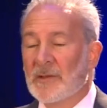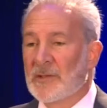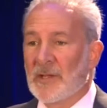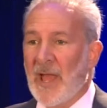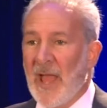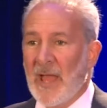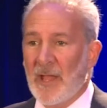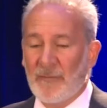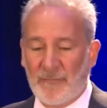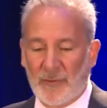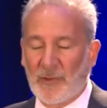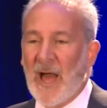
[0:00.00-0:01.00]
Today,
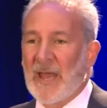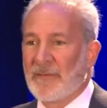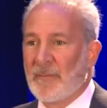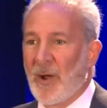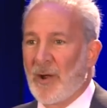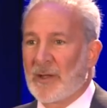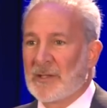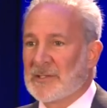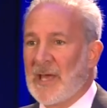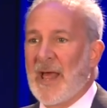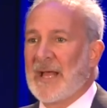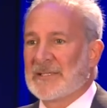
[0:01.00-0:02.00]
for a lot of Americans,
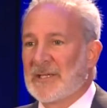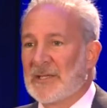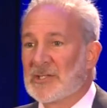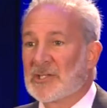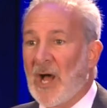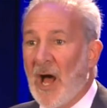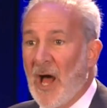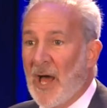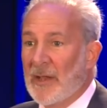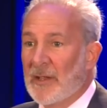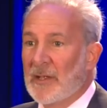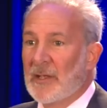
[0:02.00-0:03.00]
that asset is
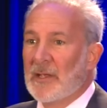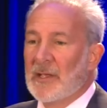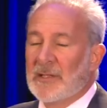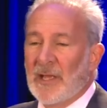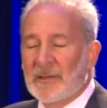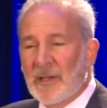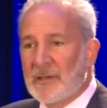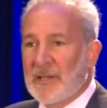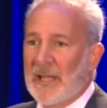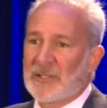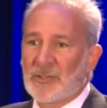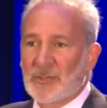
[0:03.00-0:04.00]
gone yet the
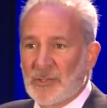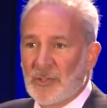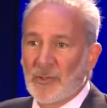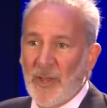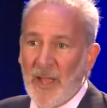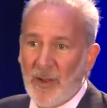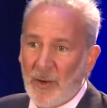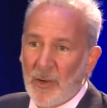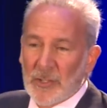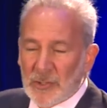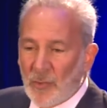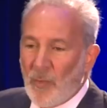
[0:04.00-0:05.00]
debts are still there.
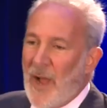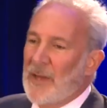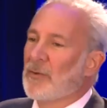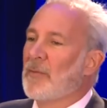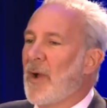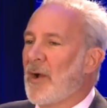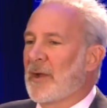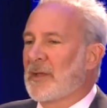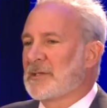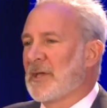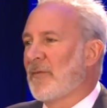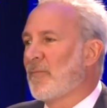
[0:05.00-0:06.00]
So why do
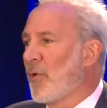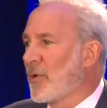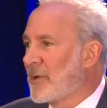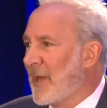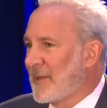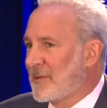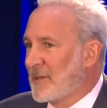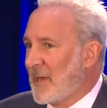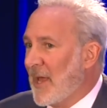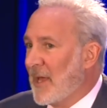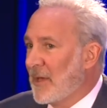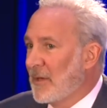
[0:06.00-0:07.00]
Americans have more debt
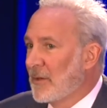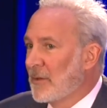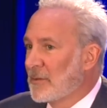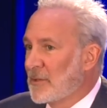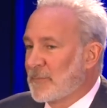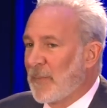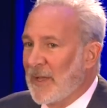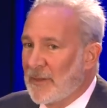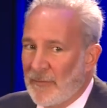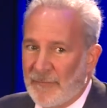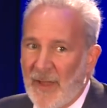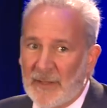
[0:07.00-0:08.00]
today, despite
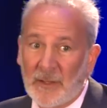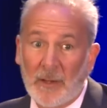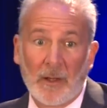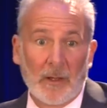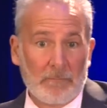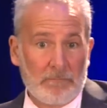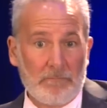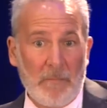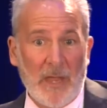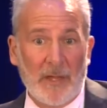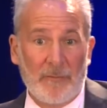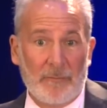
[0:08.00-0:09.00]
the fact that
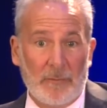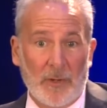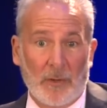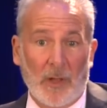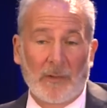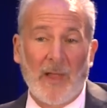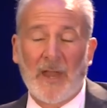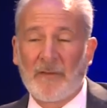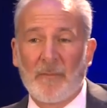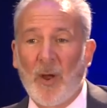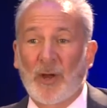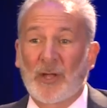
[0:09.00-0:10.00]
many, you know, a lot
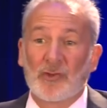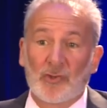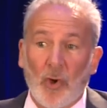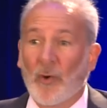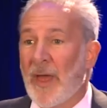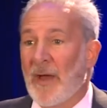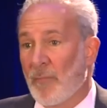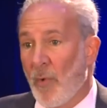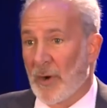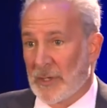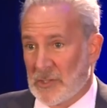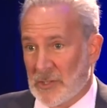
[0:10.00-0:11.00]
of Americans don't have
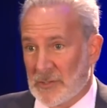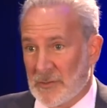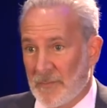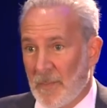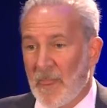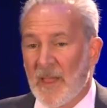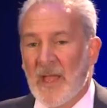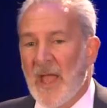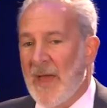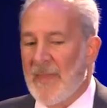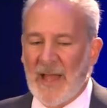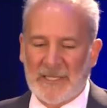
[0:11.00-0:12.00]
mortgages?
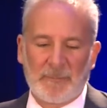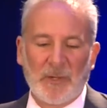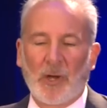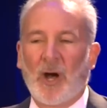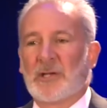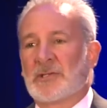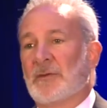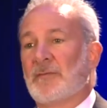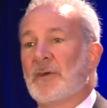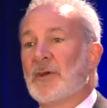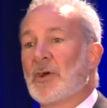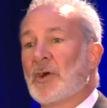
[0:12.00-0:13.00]
And that's because of
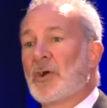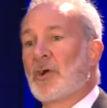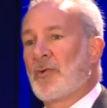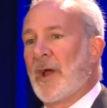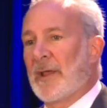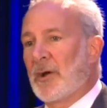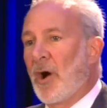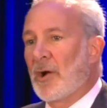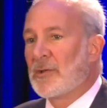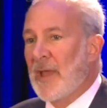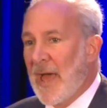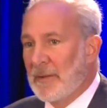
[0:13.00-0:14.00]
credit
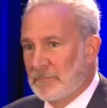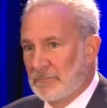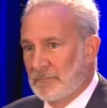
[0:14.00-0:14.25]
card debt,